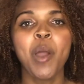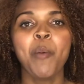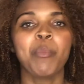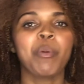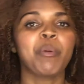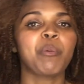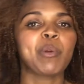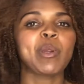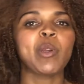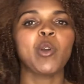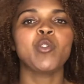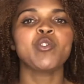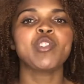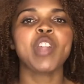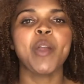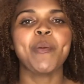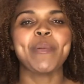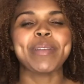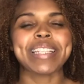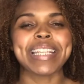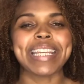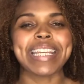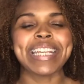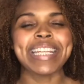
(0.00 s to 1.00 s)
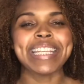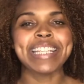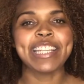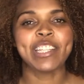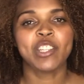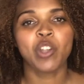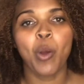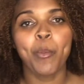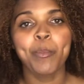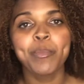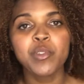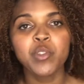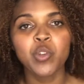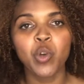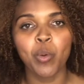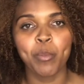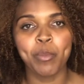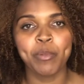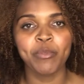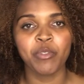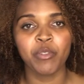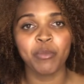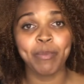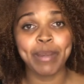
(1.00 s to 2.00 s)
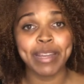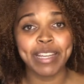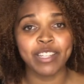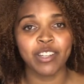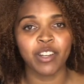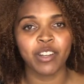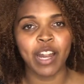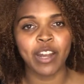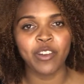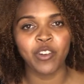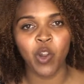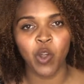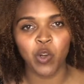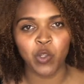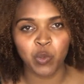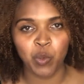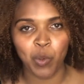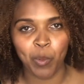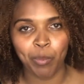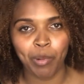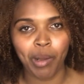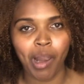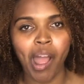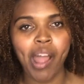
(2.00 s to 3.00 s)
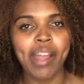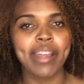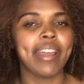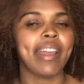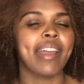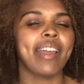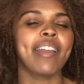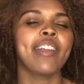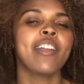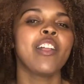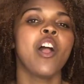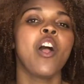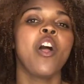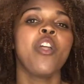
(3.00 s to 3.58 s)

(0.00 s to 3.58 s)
but we all know it's easy to absorb information and not to apply it.